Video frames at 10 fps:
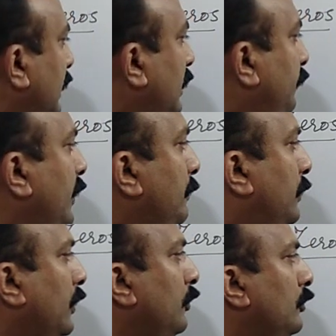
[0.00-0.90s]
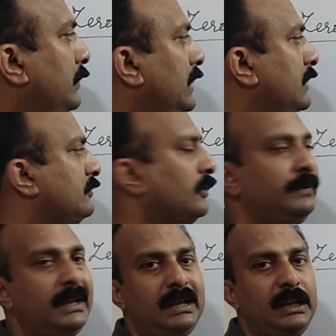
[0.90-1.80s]
If a polynomial is of
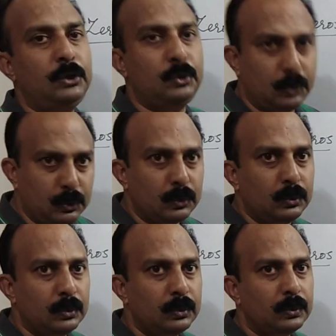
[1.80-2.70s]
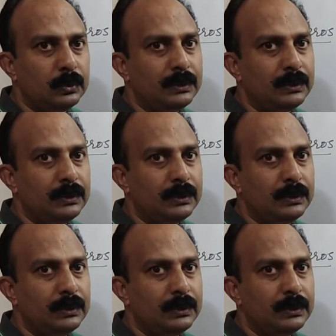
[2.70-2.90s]
degree 2,